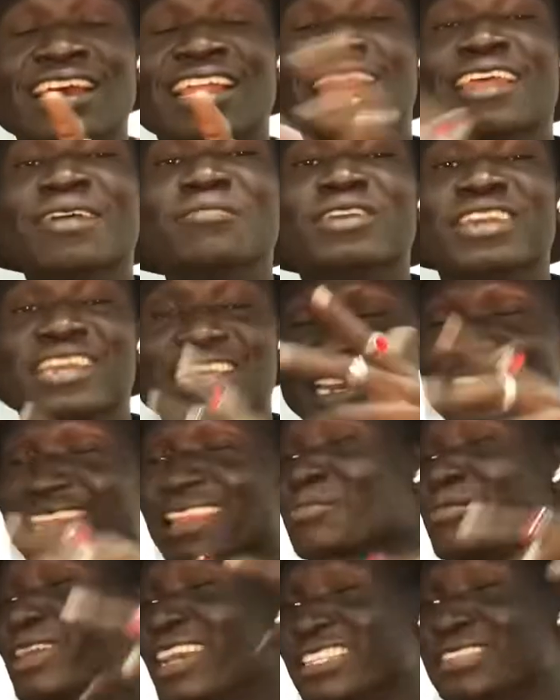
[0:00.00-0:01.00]
Let
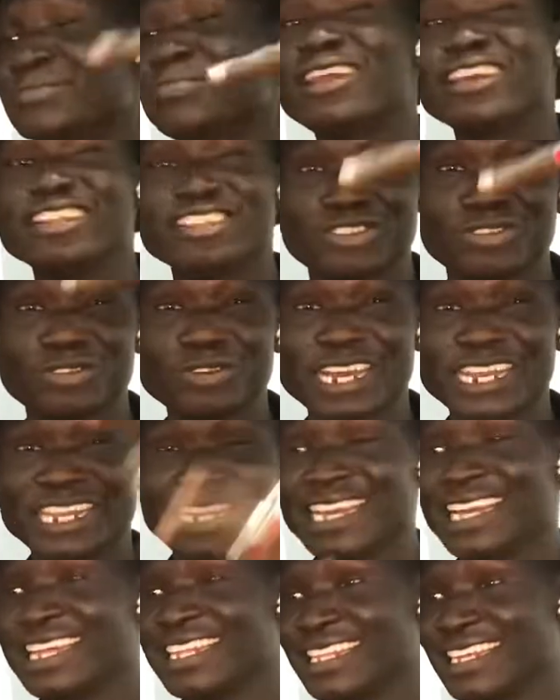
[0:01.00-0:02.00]
me explain to you at the
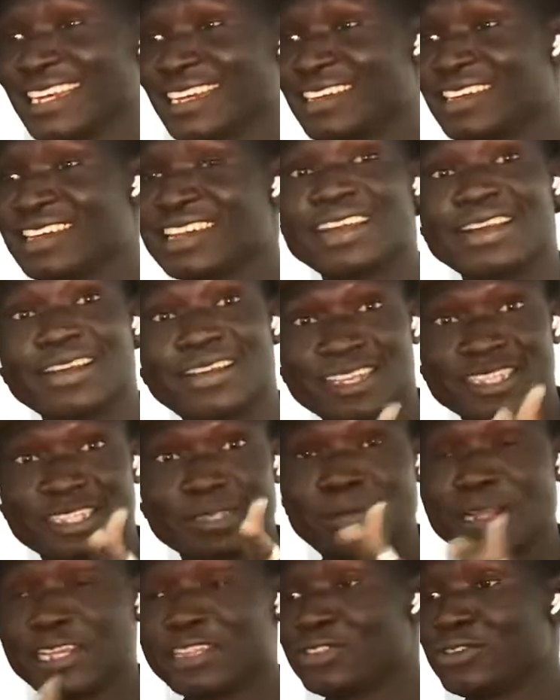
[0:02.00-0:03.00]
end. I'll
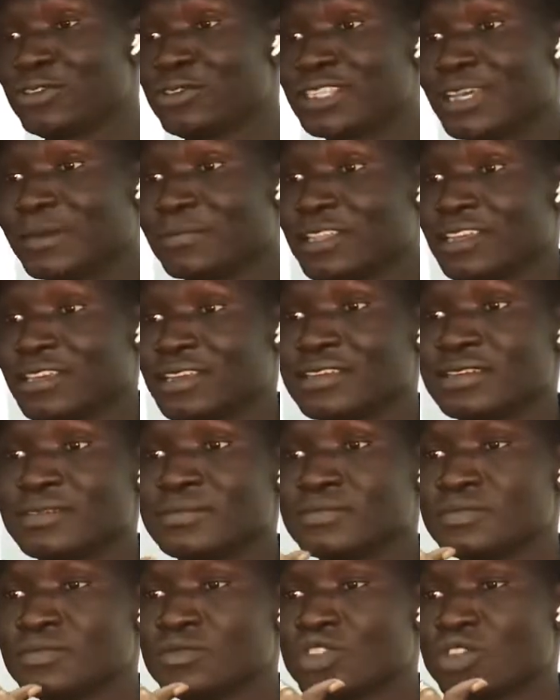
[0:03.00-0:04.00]
explain to you something.
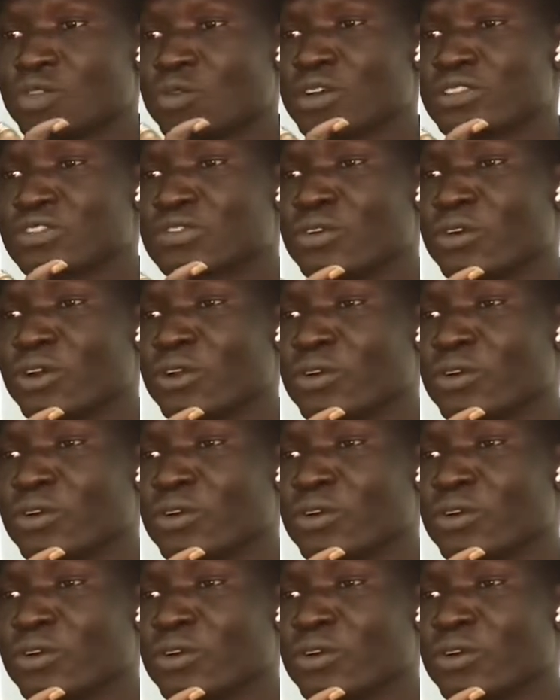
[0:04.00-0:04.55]
What's going